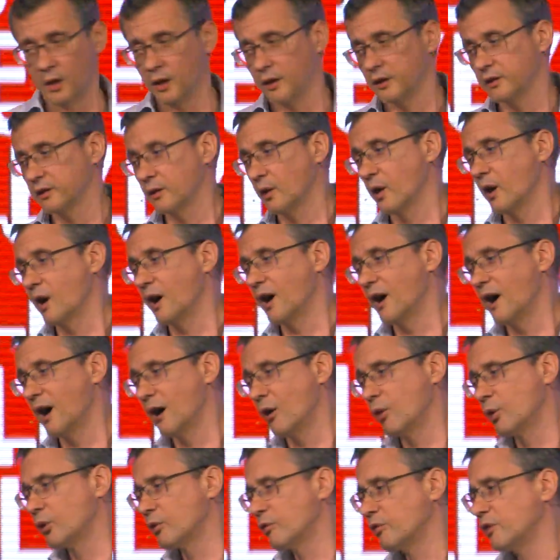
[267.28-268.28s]
So
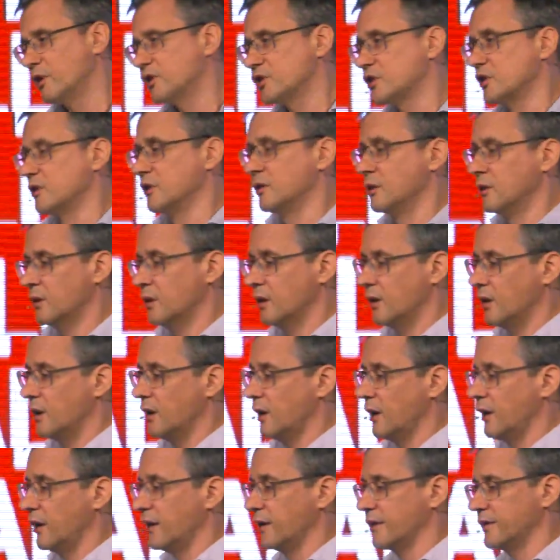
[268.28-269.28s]
our vision
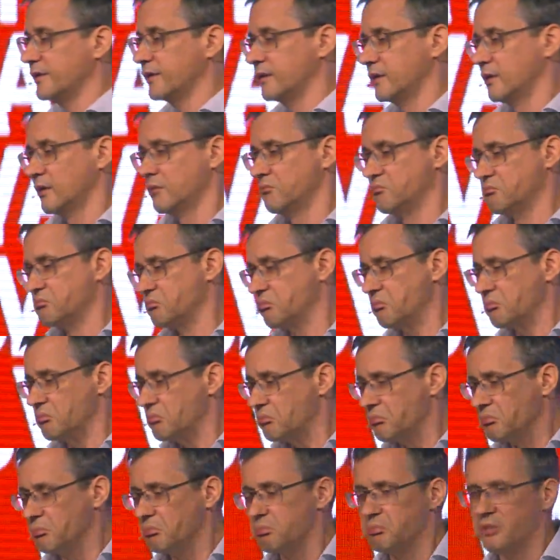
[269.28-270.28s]
is
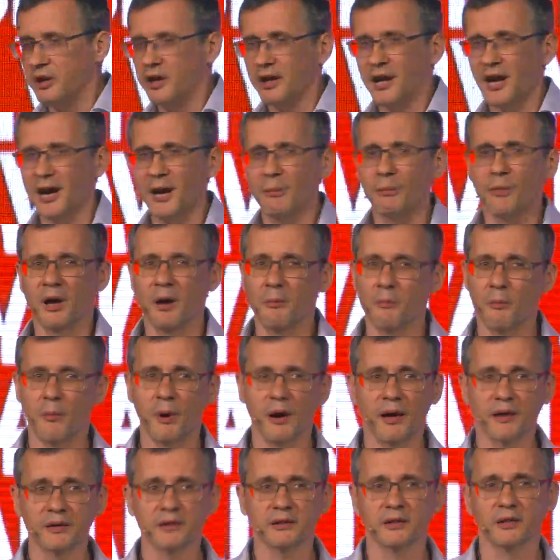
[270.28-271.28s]
become a
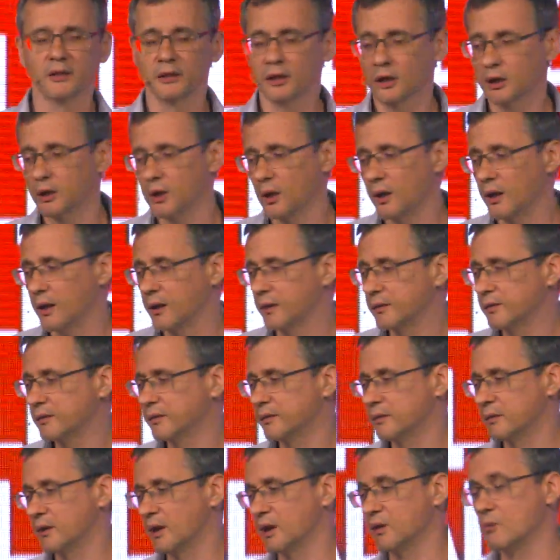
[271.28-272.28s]

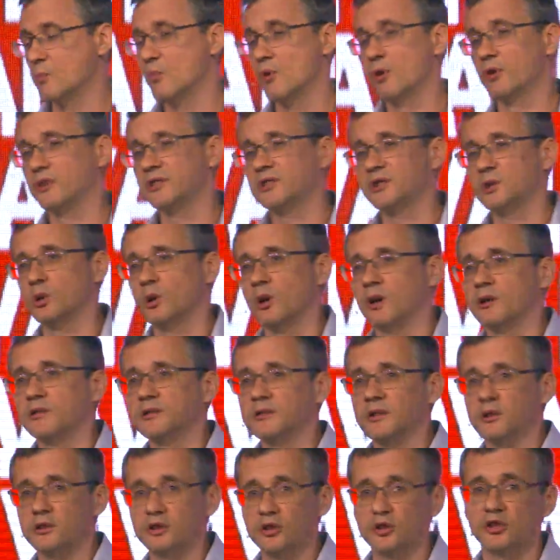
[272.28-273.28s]
best-in-class and most
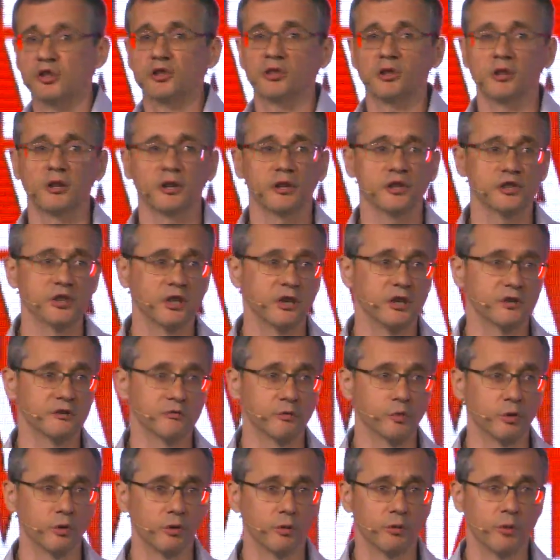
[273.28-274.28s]
trusted digital exchange
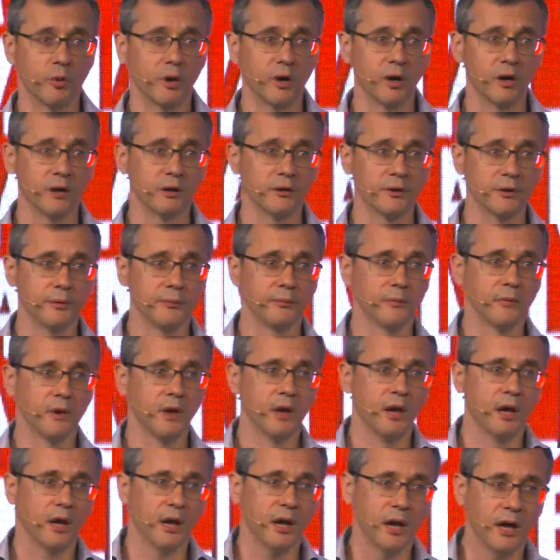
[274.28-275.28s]
worldwide.
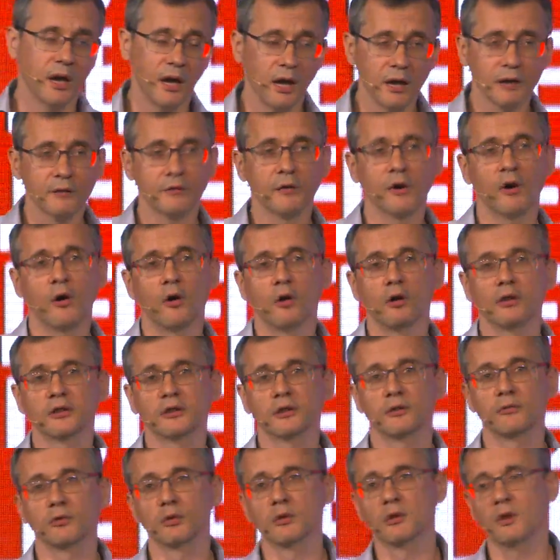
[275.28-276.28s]
And we
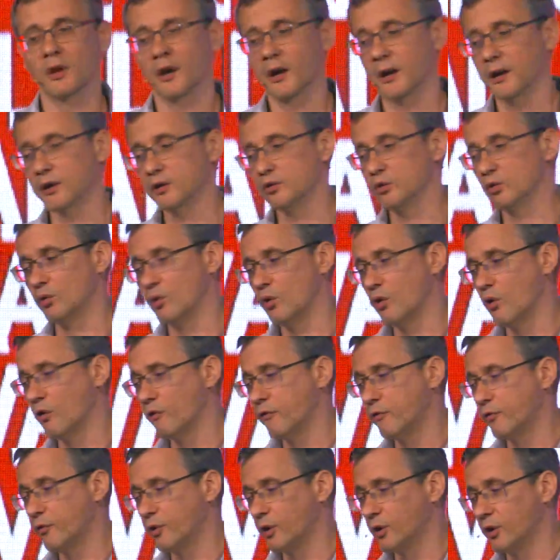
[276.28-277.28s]
also would like to
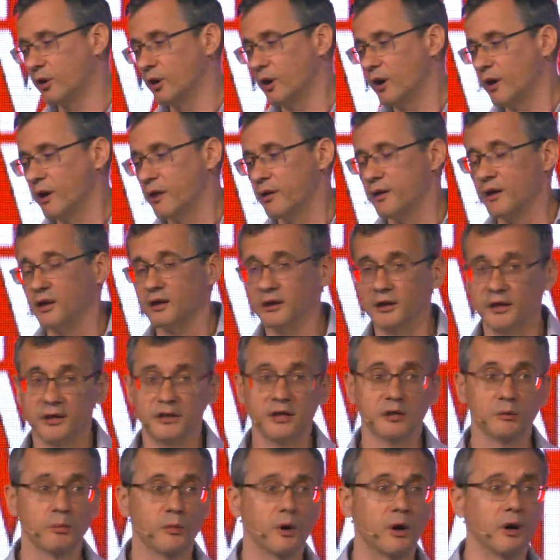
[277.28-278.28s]
offer the
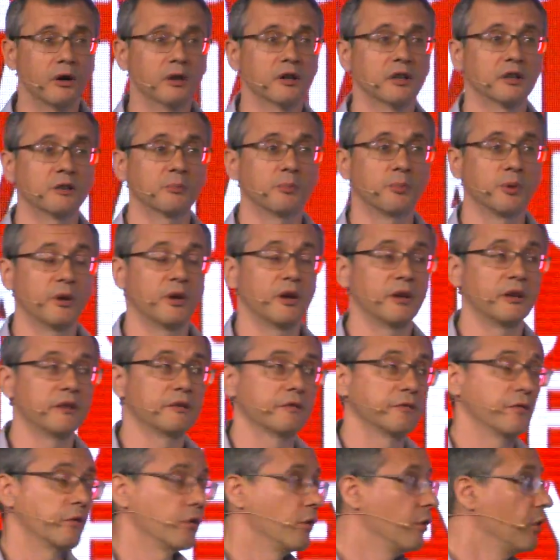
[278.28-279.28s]
leading marketplace
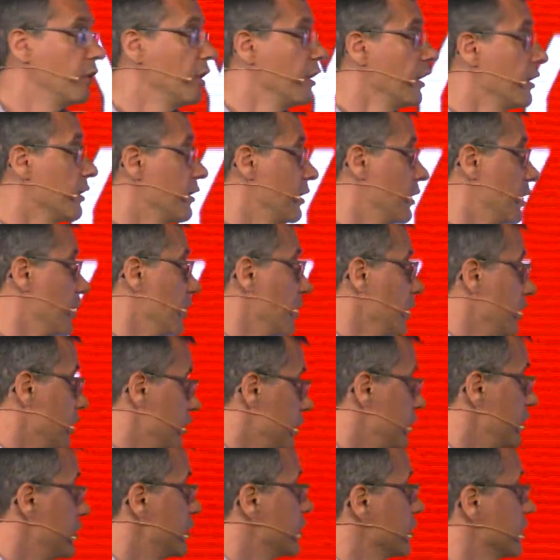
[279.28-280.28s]
for the
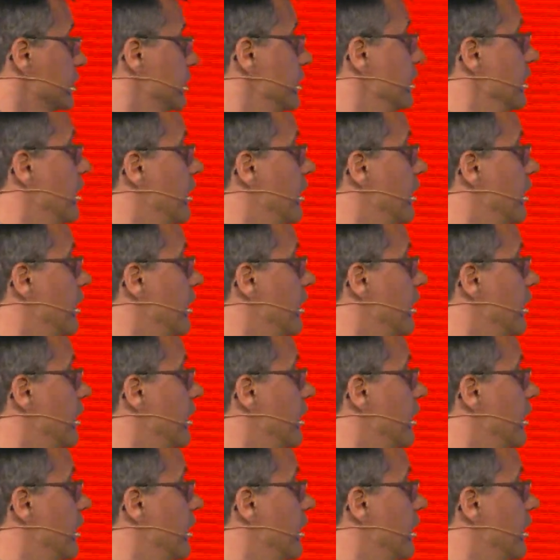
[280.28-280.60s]
digital